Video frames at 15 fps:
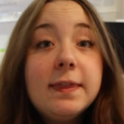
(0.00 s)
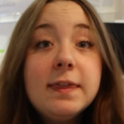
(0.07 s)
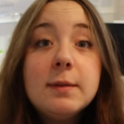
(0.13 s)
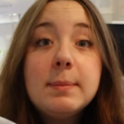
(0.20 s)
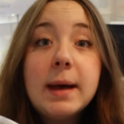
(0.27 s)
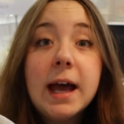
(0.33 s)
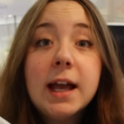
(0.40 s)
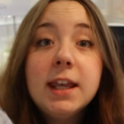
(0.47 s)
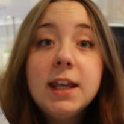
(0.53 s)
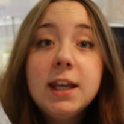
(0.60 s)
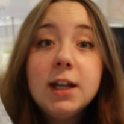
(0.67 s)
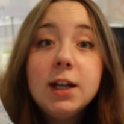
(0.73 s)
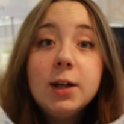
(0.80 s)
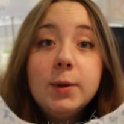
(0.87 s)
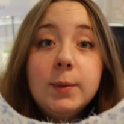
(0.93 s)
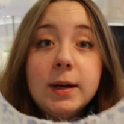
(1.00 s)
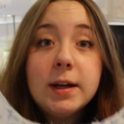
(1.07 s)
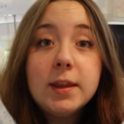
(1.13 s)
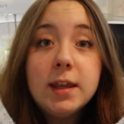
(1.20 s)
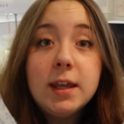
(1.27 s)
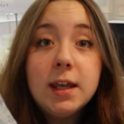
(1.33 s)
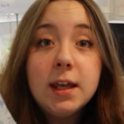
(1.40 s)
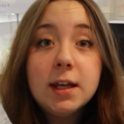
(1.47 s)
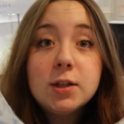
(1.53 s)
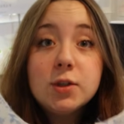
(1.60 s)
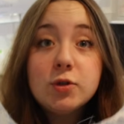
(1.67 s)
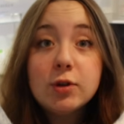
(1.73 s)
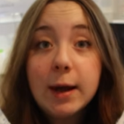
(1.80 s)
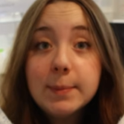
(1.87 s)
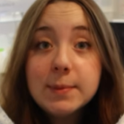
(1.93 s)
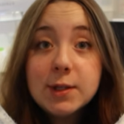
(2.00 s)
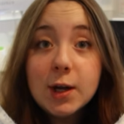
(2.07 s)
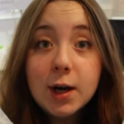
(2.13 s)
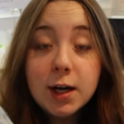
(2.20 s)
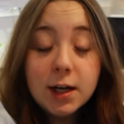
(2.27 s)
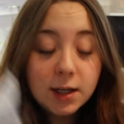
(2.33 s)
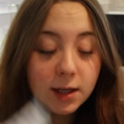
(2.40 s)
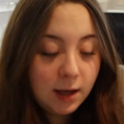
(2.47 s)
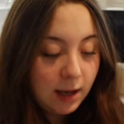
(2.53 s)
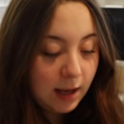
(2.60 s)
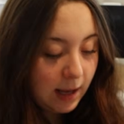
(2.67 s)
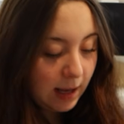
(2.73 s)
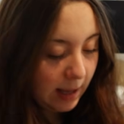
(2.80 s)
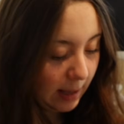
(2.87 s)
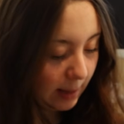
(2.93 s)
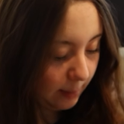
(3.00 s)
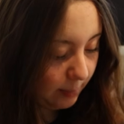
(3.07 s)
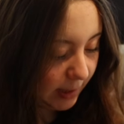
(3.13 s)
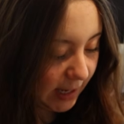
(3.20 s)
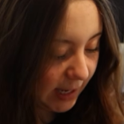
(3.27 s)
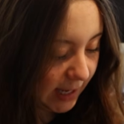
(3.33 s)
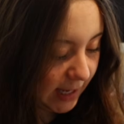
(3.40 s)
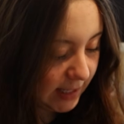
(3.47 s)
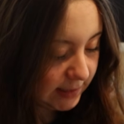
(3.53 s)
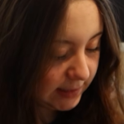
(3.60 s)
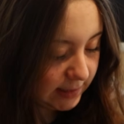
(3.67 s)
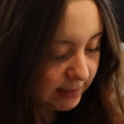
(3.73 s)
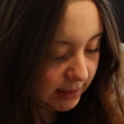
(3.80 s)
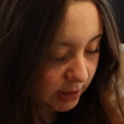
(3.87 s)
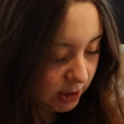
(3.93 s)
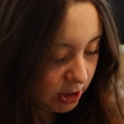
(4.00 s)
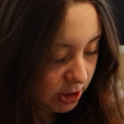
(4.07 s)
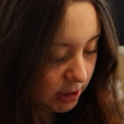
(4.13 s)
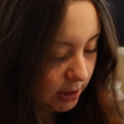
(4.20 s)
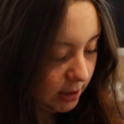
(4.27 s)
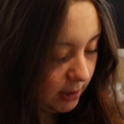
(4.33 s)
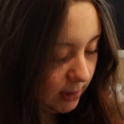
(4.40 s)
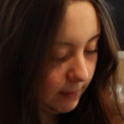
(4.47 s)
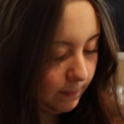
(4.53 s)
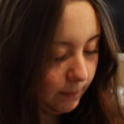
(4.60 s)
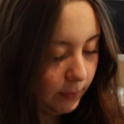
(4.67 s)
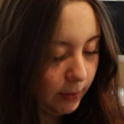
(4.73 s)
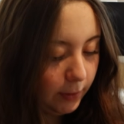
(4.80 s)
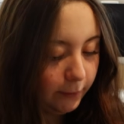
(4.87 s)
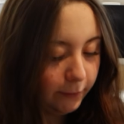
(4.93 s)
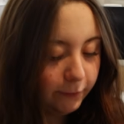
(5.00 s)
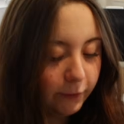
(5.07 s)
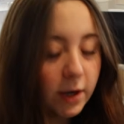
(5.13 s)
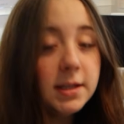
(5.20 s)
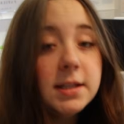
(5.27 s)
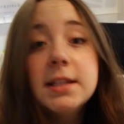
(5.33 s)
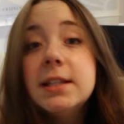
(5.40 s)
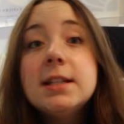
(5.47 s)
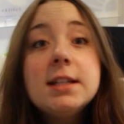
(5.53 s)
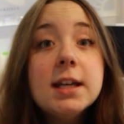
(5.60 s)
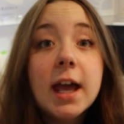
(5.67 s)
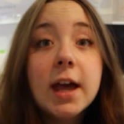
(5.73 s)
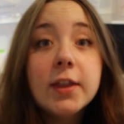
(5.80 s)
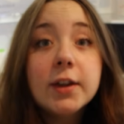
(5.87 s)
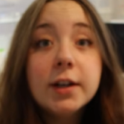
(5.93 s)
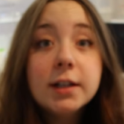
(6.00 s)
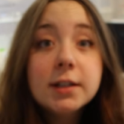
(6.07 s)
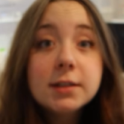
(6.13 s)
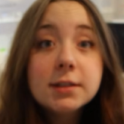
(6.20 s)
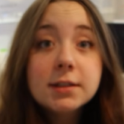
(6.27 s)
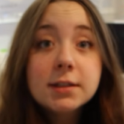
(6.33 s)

at the back here where the straps are, but I stitched the fronts together